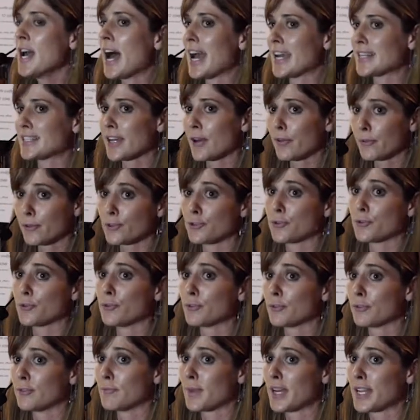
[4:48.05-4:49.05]
I tell the
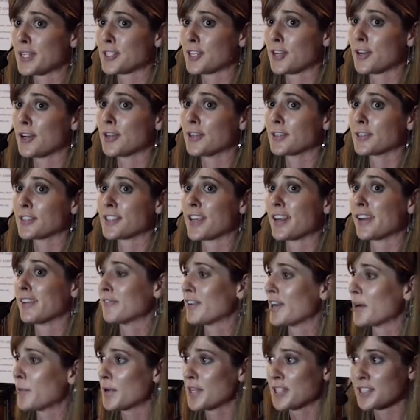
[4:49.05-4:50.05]
truth in my songs, and if
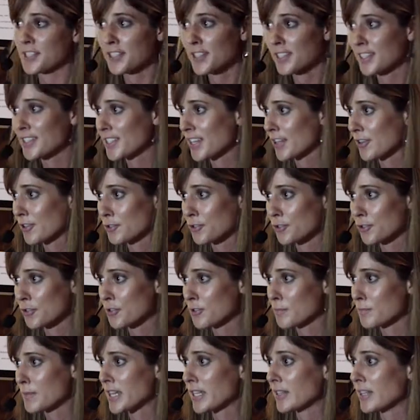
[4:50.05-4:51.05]
I wasn't going to tell the truth
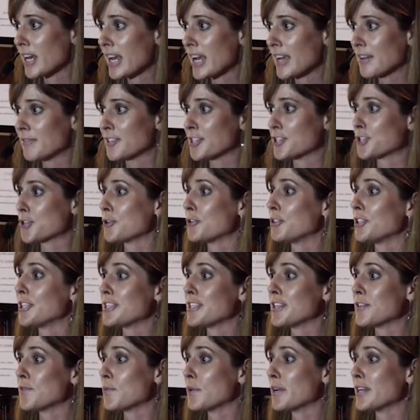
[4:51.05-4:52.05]
in my life, I certainly
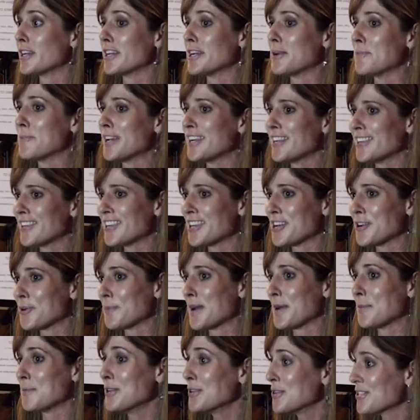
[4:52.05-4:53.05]
didn't want anybody to hear
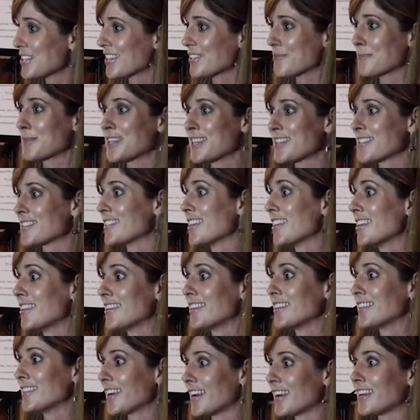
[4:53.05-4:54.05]
my music, because then
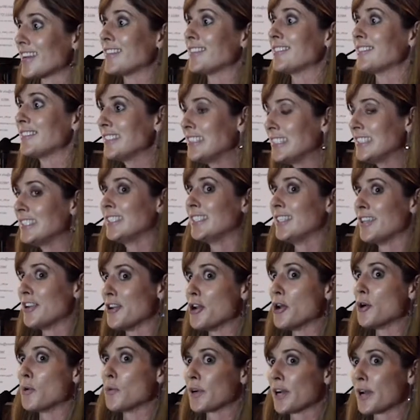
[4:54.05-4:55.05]
they'd kind of
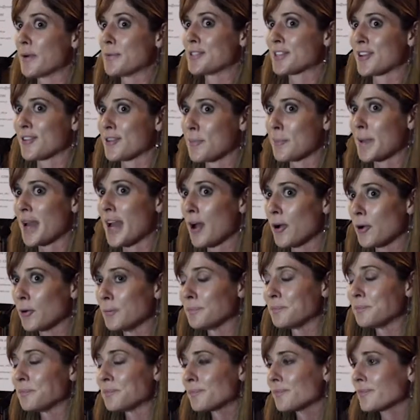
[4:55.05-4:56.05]
know what I was all
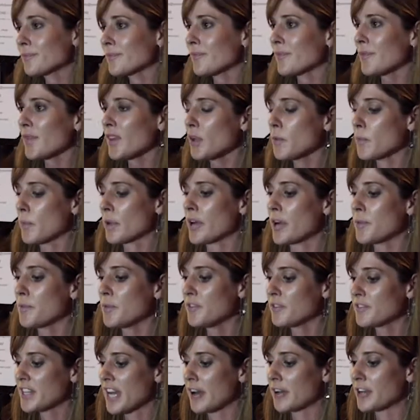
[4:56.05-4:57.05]
about. But I
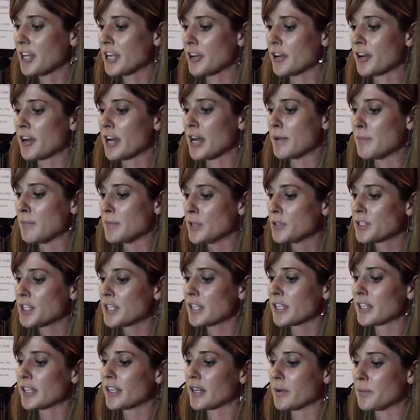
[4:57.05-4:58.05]
moved out here, and
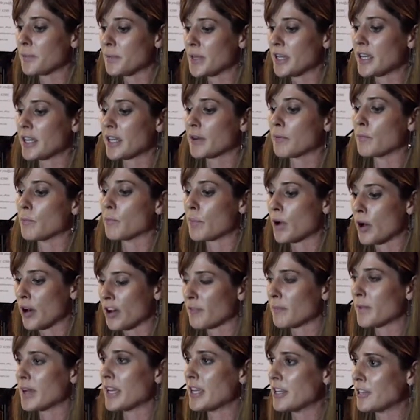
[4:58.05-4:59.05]
music ended up being part
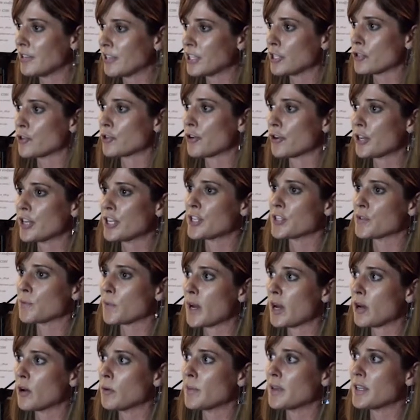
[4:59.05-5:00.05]
of my healing journey as
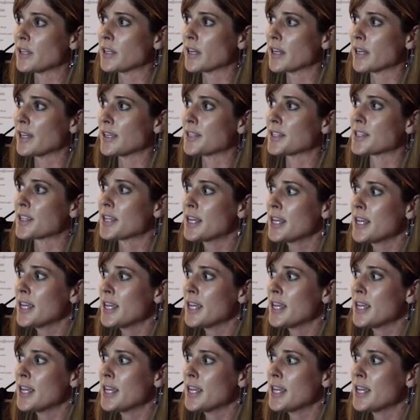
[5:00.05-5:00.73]
well, because